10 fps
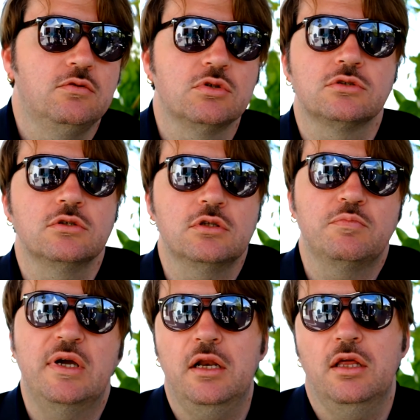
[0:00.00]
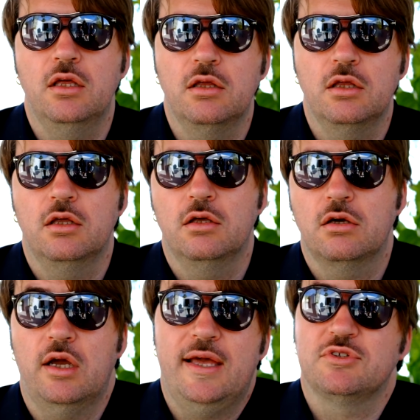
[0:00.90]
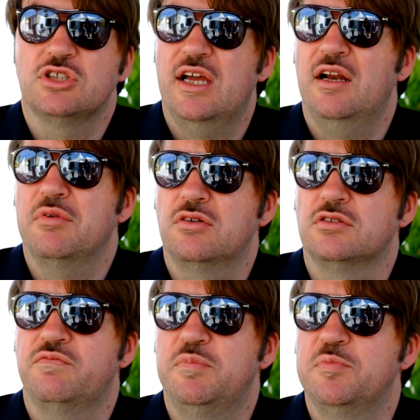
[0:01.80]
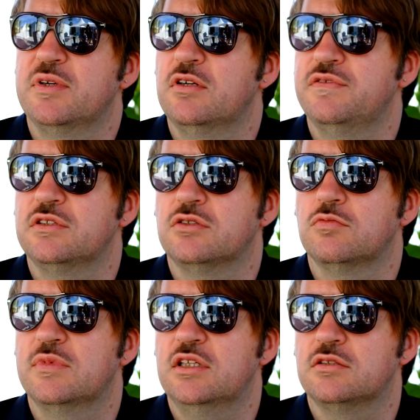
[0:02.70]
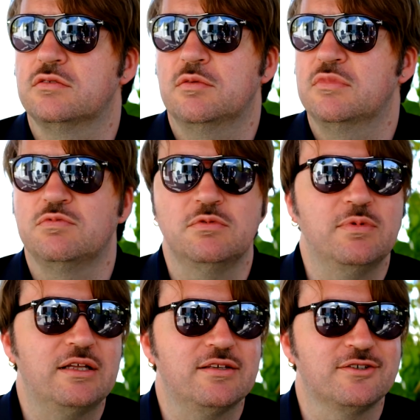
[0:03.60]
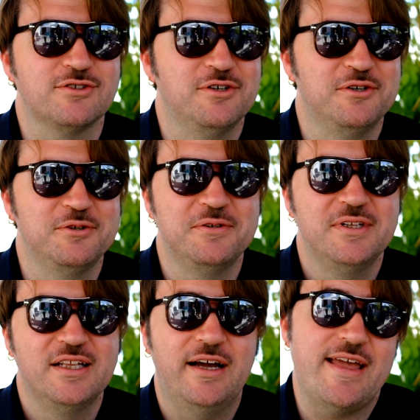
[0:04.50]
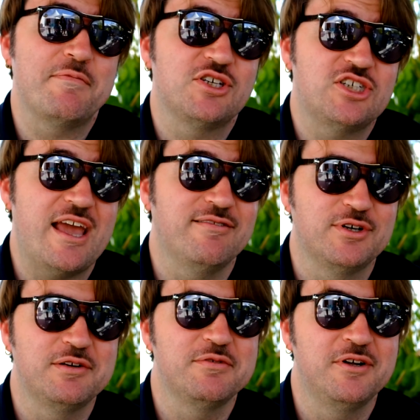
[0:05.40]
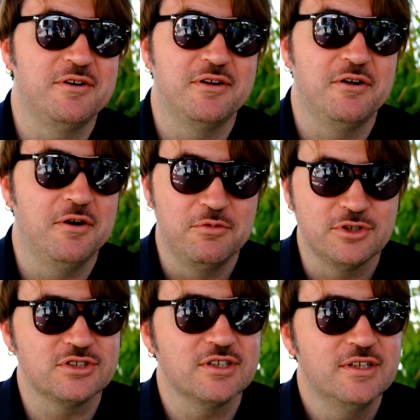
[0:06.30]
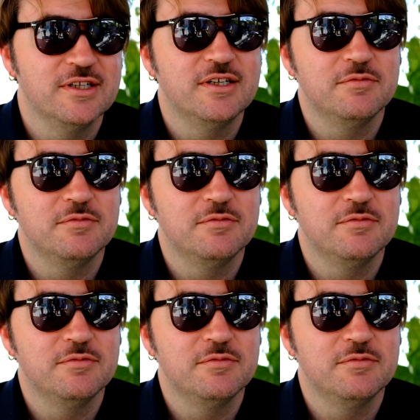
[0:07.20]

it was not very, I am scared, because if people love it so much, there must be bad, and so I am ashamed almost.